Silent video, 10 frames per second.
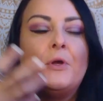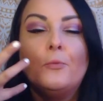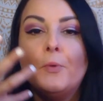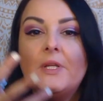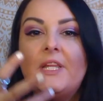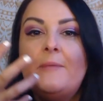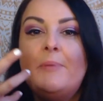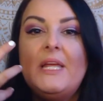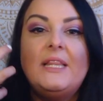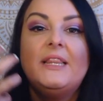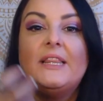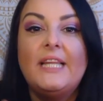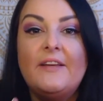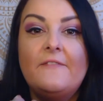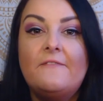really be
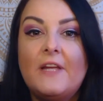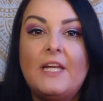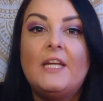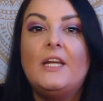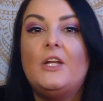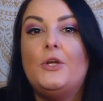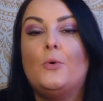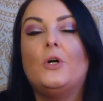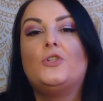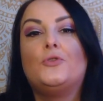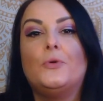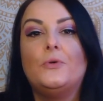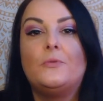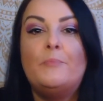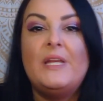living your truth,